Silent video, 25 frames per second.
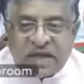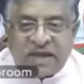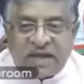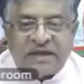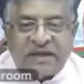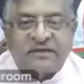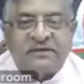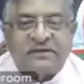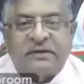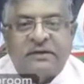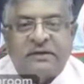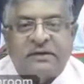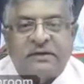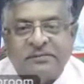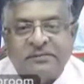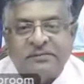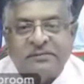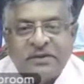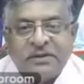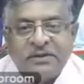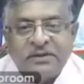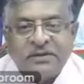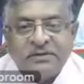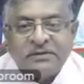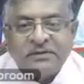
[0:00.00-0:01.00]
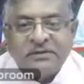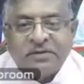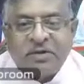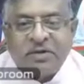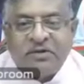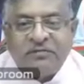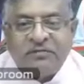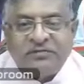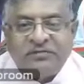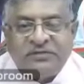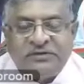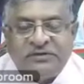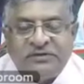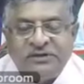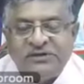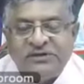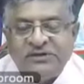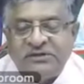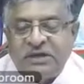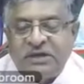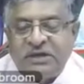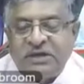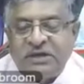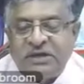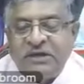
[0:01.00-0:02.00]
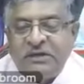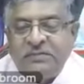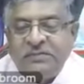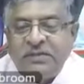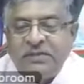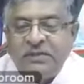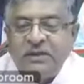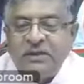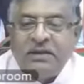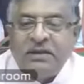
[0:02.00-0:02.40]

character of digital